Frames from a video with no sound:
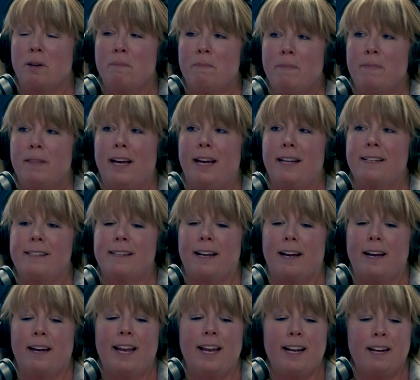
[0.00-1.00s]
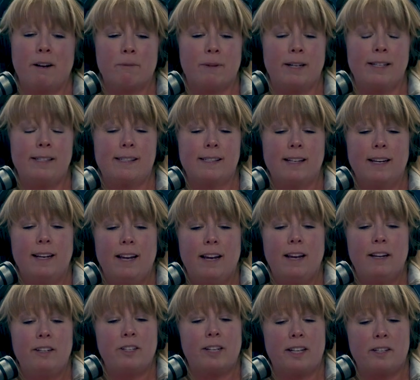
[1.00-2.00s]
And it was.
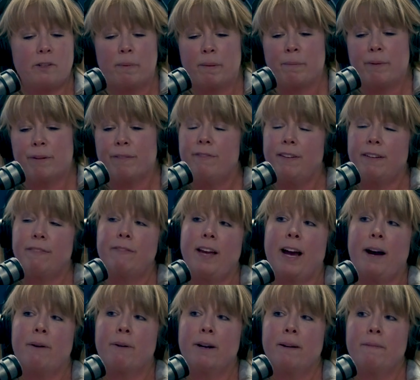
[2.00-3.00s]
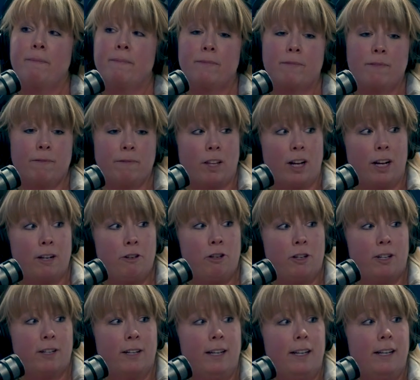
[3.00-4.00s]
You guys remember 5th hour lunch?
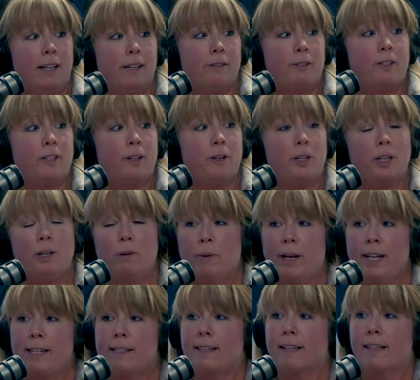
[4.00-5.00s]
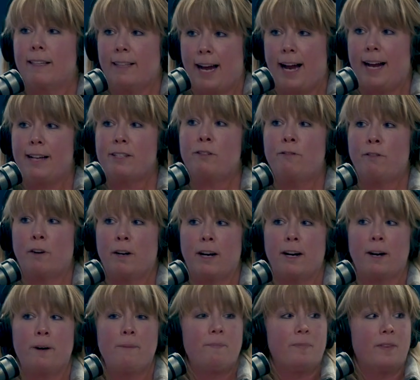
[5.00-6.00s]
So you went to class
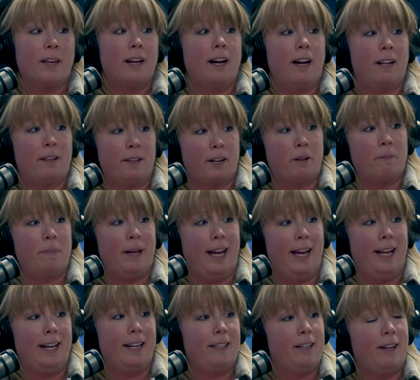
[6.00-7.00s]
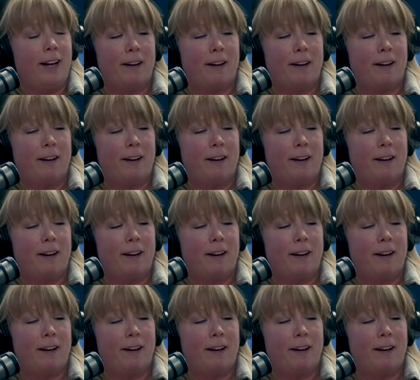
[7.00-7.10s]
for a little bit. You have to